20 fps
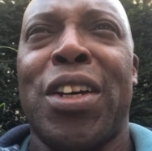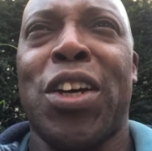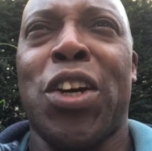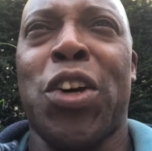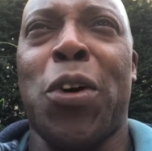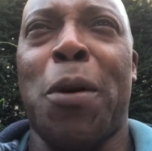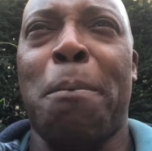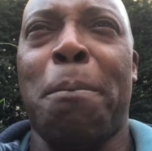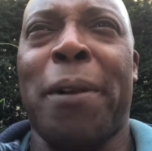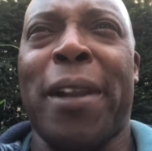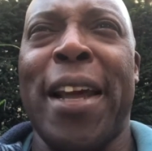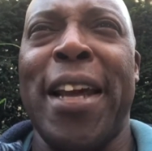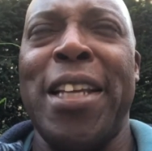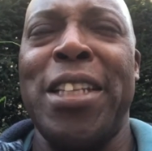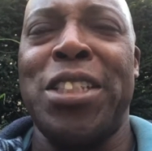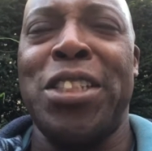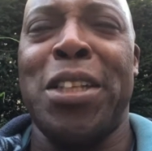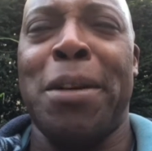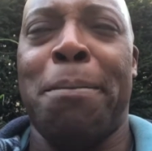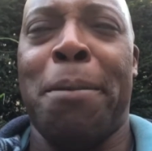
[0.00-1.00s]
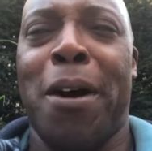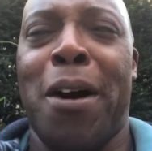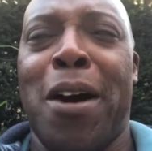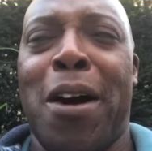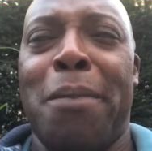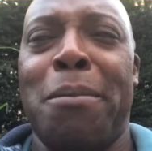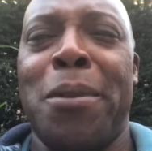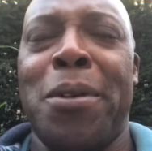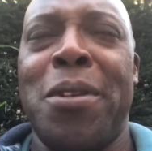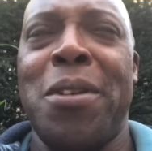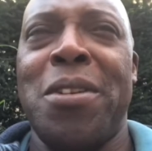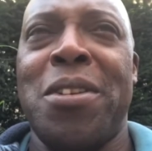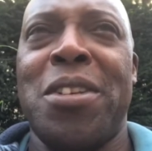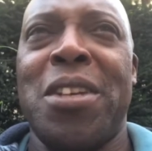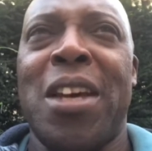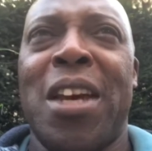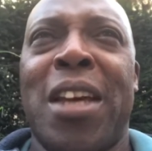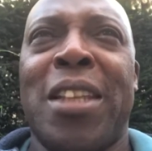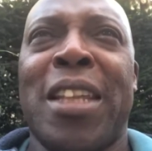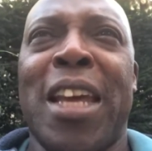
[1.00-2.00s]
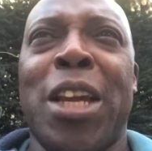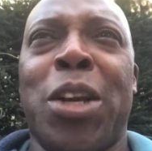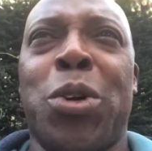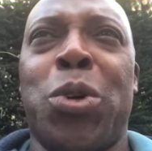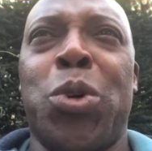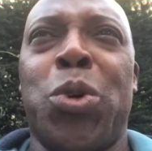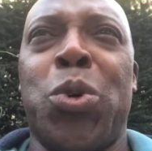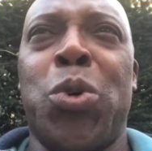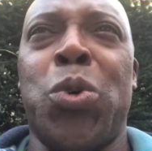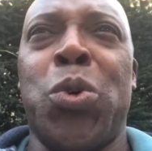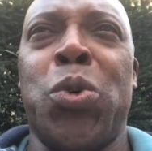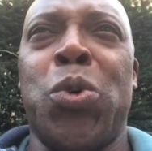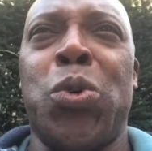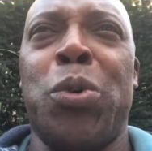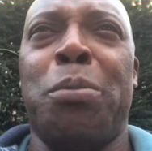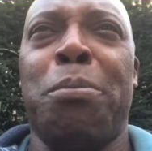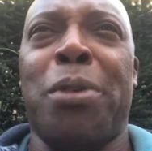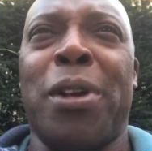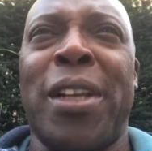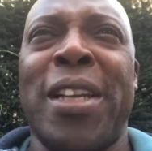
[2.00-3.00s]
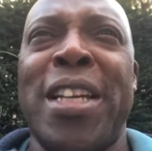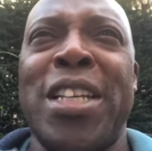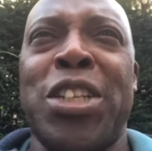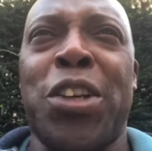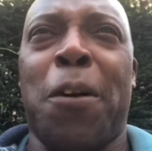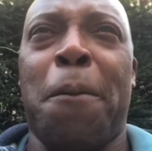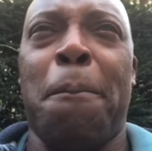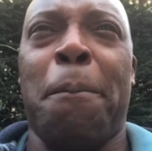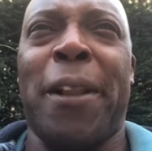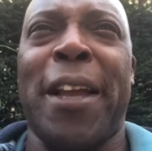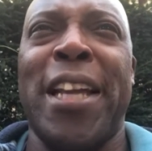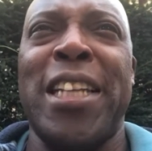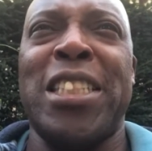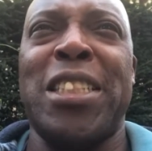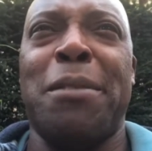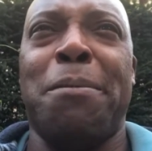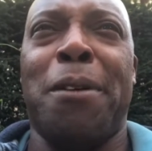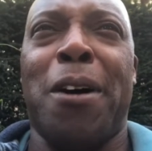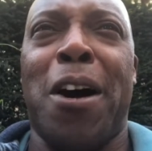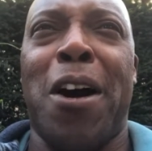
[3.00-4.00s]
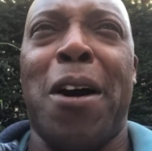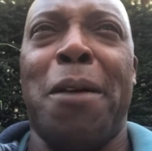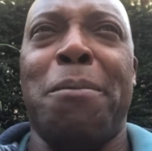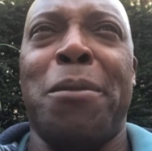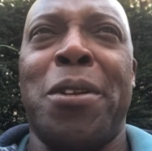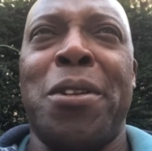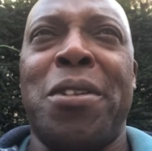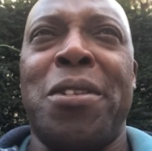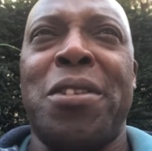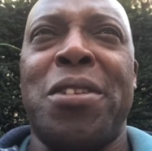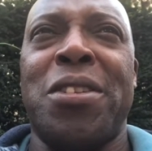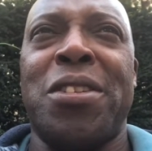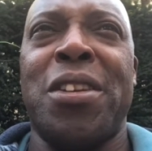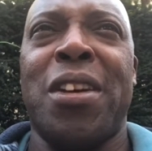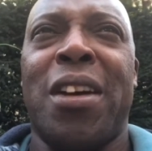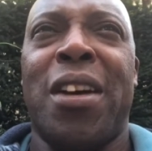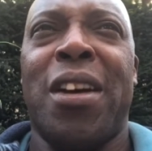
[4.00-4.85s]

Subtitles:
complaints department, they call police complaints departments,